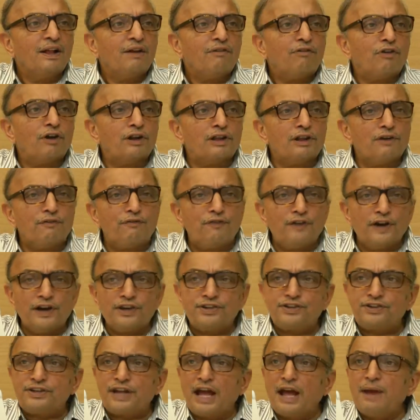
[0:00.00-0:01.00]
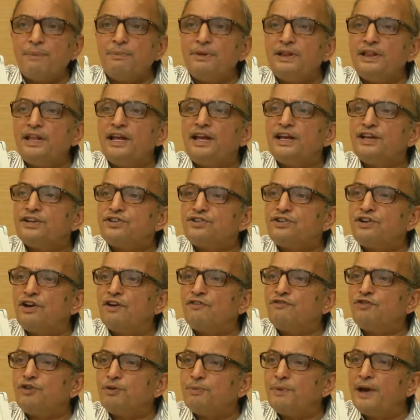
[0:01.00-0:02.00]
For the first time in the history
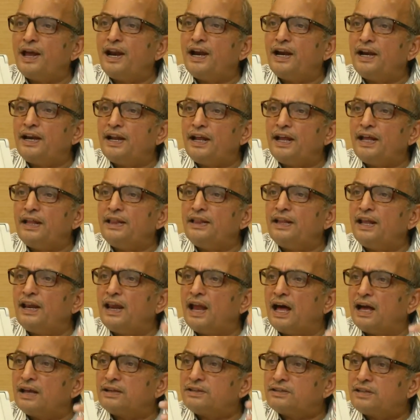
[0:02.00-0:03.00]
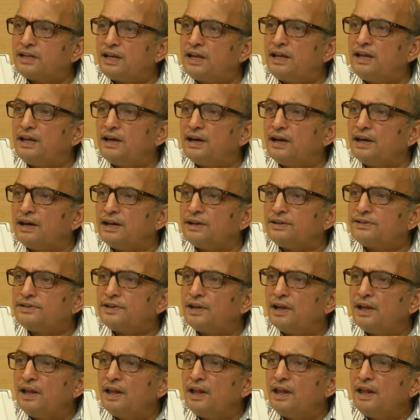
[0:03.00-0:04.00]
of humanity, in the last three years,
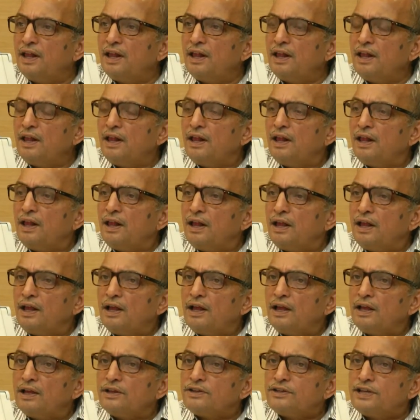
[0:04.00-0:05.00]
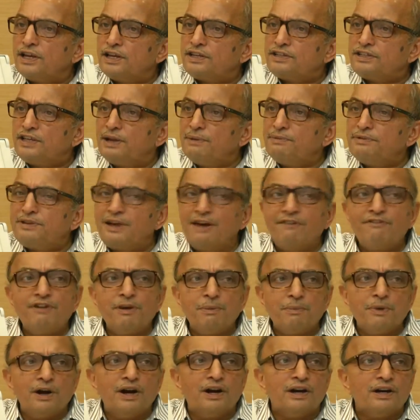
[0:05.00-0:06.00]
systems have
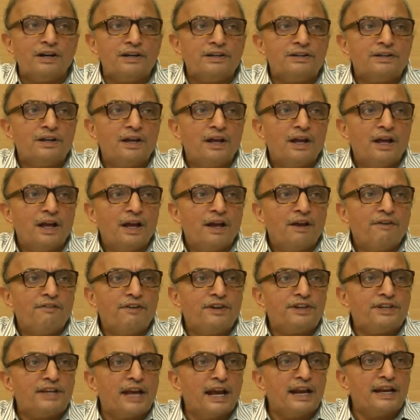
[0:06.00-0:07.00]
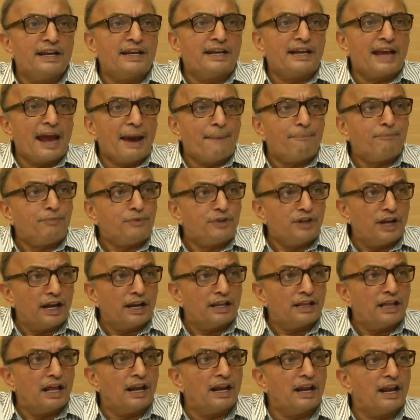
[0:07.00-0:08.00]
emerged which can capture
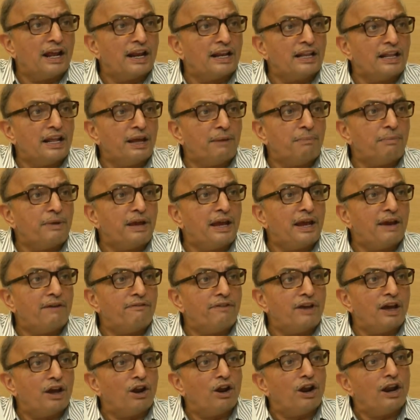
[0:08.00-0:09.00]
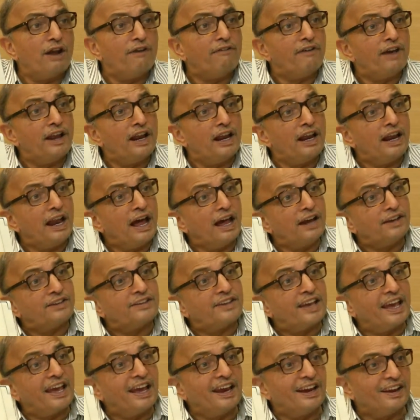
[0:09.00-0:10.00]
the learning behavior on a very large
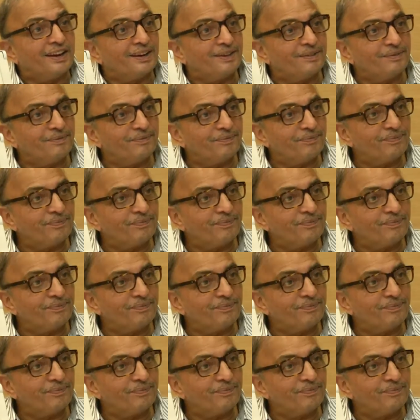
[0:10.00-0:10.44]
scale.